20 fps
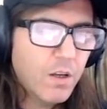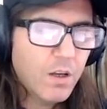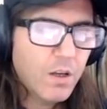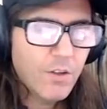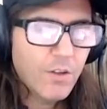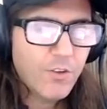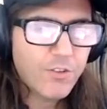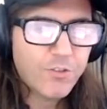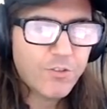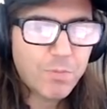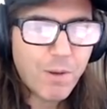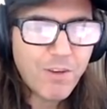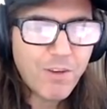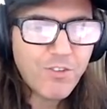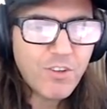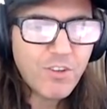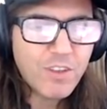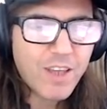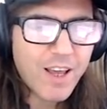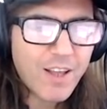The
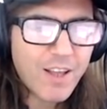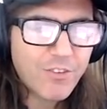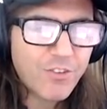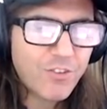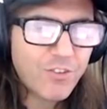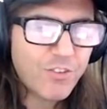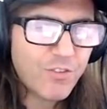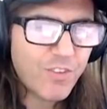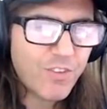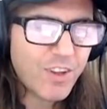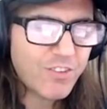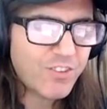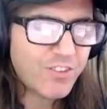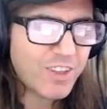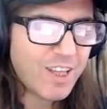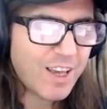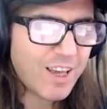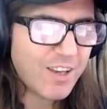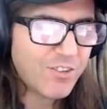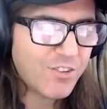special counsel's
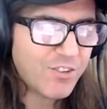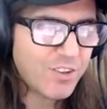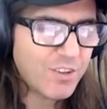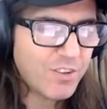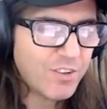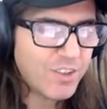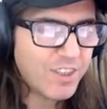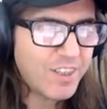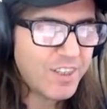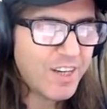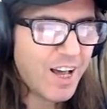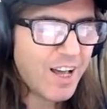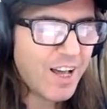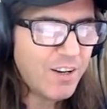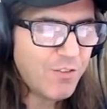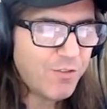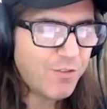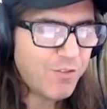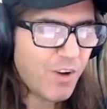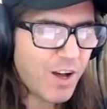investigation did
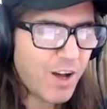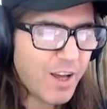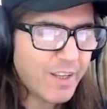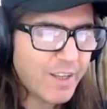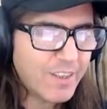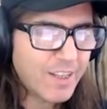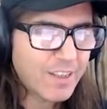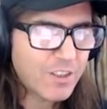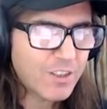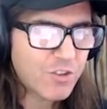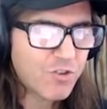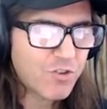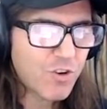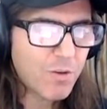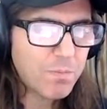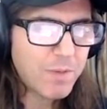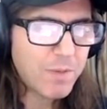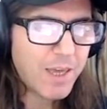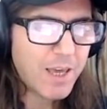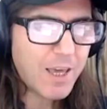not find that the
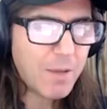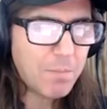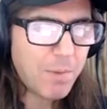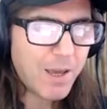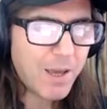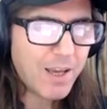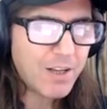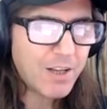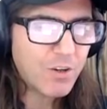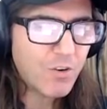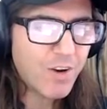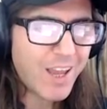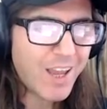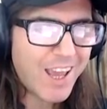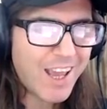Trump campaign or